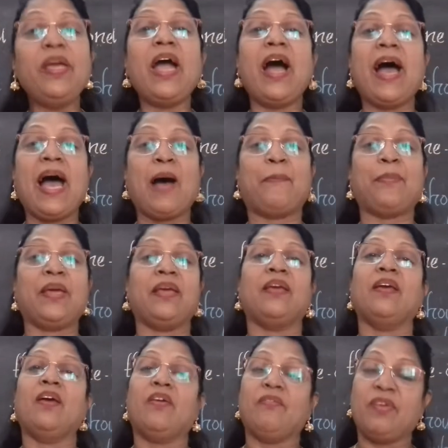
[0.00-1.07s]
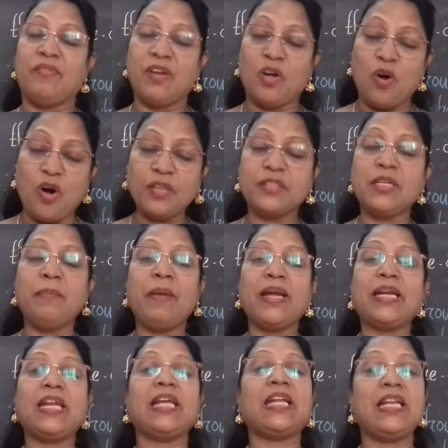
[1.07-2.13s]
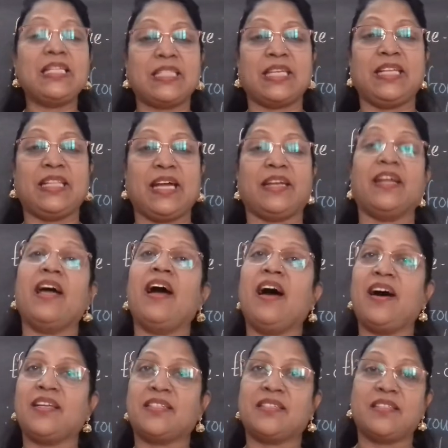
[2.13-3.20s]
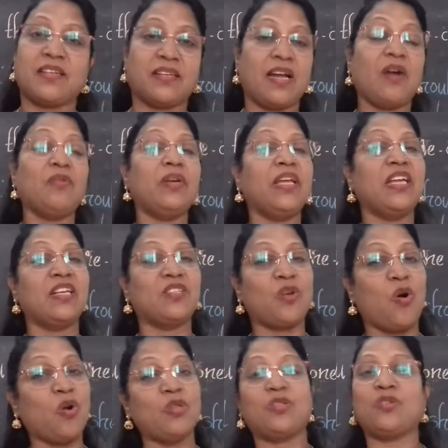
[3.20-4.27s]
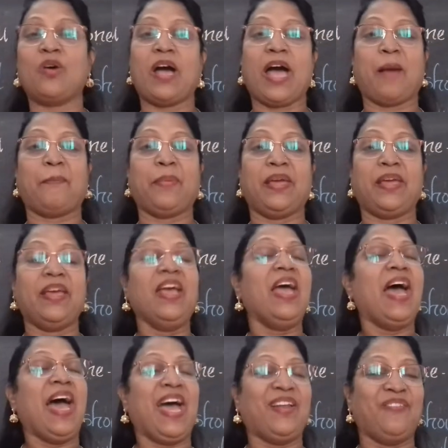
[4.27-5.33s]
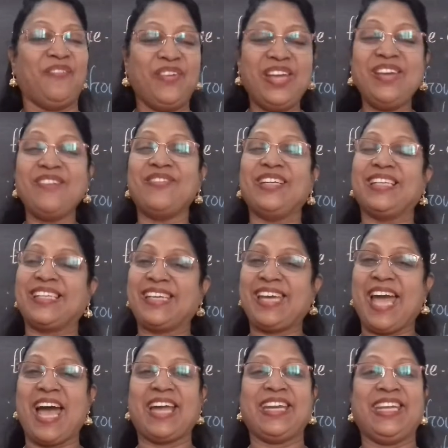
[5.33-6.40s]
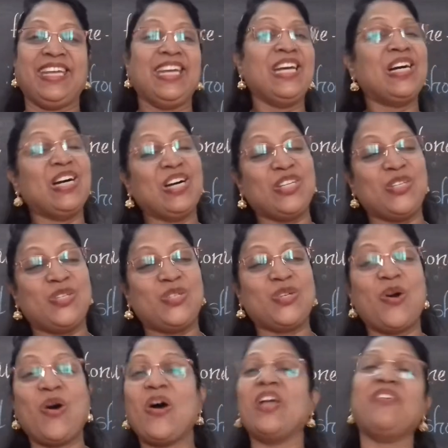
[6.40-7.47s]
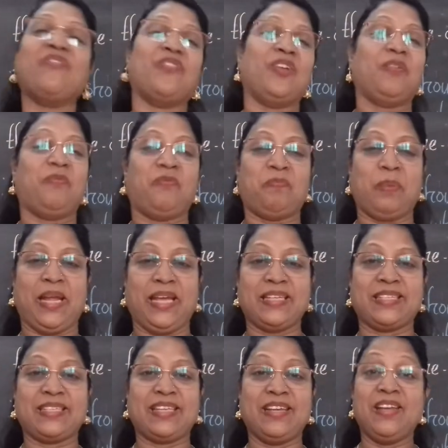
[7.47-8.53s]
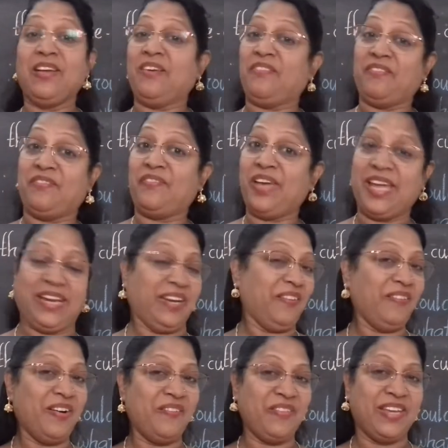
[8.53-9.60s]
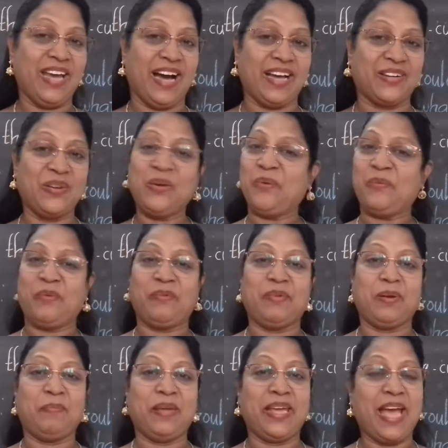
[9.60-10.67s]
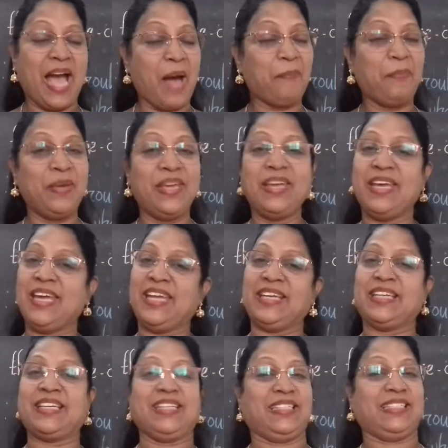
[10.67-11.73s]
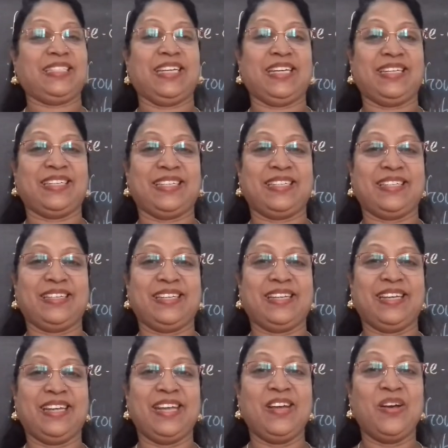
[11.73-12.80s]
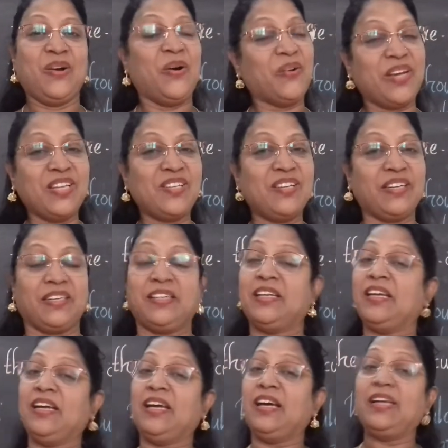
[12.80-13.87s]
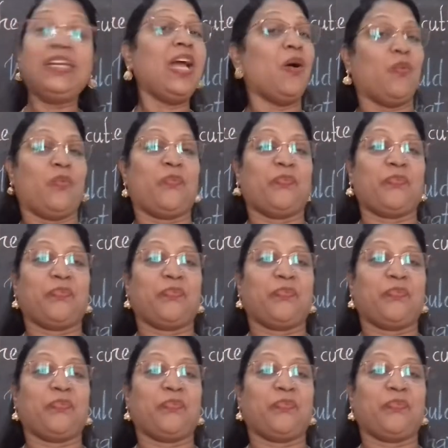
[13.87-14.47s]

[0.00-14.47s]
we are happy, we will automatically see that our surrounding is also happy, and we will carry a joyful place. Wherever we are, we will be happy and content. Okay, children? Now,